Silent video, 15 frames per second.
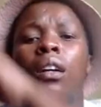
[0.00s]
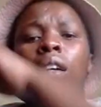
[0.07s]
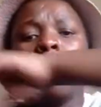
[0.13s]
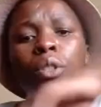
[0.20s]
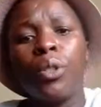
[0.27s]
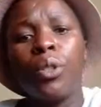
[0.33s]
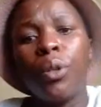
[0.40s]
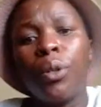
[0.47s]

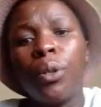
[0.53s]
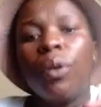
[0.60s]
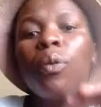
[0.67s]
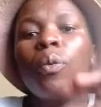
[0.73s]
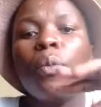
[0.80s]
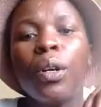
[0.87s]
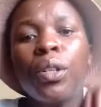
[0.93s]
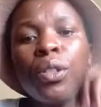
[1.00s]
So
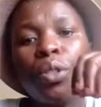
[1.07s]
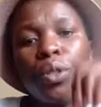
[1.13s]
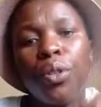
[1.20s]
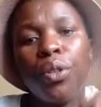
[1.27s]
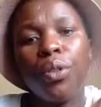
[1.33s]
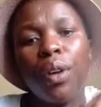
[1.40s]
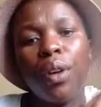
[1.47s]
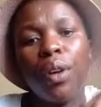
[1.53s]
what do you
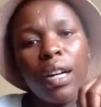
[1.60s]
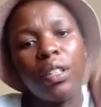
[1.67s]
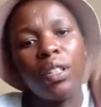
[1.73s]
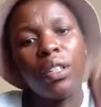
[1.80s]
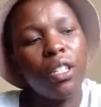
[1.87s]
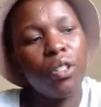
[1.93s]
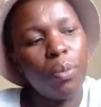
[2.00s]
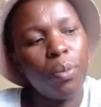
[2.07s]
actually
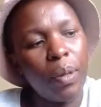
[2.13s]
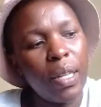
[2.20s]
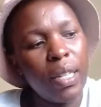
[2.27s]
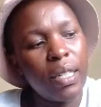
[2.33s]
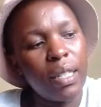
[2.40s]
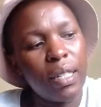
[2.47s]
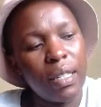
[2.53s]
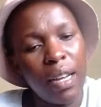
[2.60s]
need to place
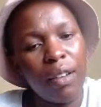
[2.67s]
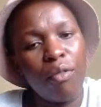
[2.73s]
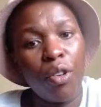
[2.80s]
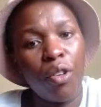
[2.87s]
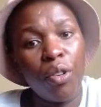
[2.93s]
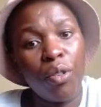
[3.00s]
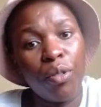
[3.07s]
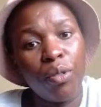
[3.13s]
aside for
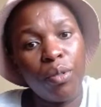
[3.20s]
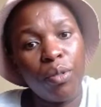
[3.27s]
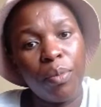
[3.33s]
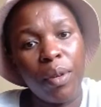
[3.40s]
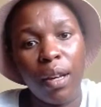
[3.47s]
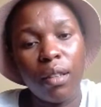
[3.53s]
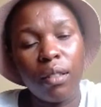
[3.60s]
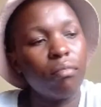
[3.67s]
you to
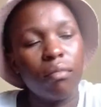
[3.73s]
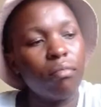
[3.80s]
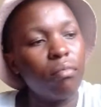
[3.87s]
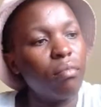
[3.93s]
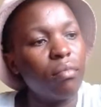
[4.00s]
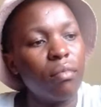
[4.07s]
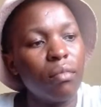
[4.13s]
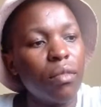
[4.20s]
be
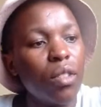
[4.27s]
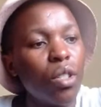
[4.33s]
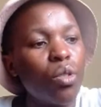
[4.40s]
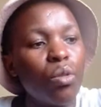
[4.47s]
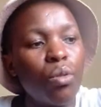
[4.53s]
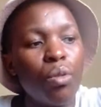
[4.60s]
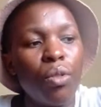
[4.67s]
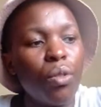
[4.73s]

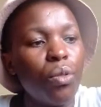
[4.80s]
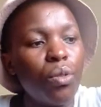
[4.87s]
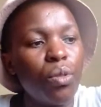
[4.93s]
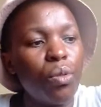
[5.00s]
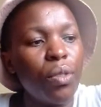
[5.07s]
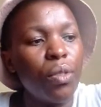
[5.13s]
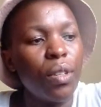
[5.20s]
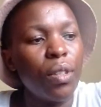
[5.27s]
to
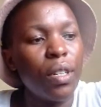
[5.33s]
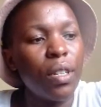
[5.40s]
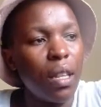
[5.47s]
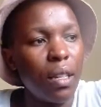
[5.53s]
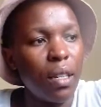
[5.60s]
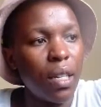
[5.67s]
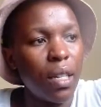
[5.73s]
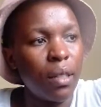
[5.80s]
reach
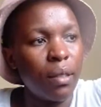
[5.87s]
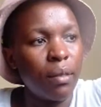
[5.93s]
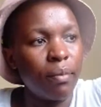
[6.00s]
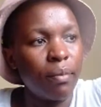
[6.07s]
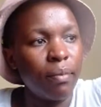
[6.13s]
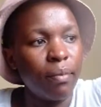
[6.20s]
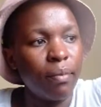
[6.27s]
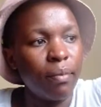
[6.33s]
the,
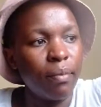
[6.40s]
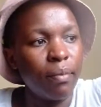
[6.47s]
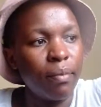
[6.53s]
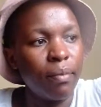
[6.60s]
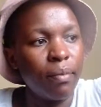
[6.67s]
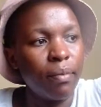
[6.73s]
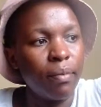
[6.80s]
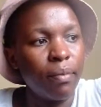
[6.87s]
for
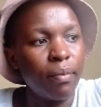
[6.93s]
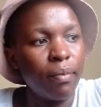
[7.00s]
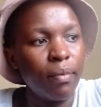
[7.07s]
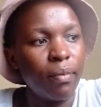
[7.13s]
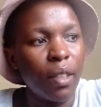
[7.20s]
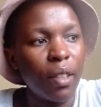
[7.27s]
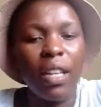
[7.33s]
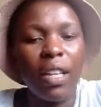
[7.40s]
the next
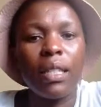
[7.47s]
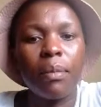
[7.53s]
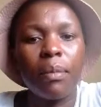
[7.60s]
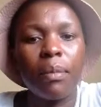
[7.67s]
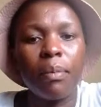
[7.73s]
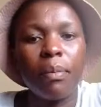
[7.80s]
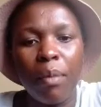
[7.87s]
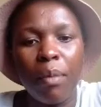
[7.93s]
6 months I
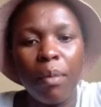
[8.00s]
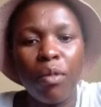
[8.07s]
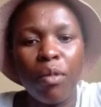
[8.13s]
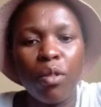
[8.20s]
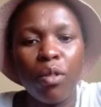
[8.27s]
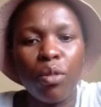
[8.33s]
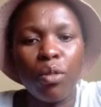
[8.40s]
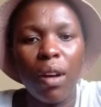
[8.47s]
can be able to
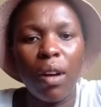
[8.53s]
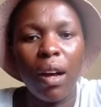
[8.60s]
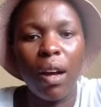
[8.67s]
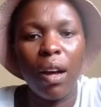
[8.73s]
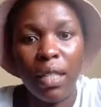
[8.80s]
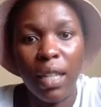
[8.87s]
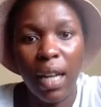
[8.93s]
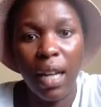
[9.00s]
have raised
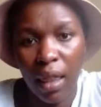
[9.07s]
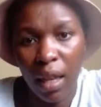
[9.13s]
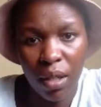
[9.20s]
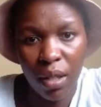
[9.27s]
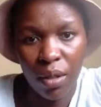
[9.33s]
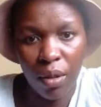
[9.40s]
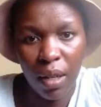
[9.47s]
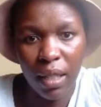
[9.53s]

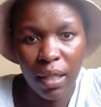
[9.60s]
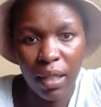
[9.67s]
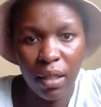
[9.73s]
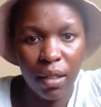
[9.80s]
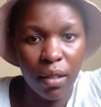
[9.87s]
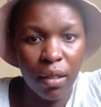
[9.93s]
$1,000?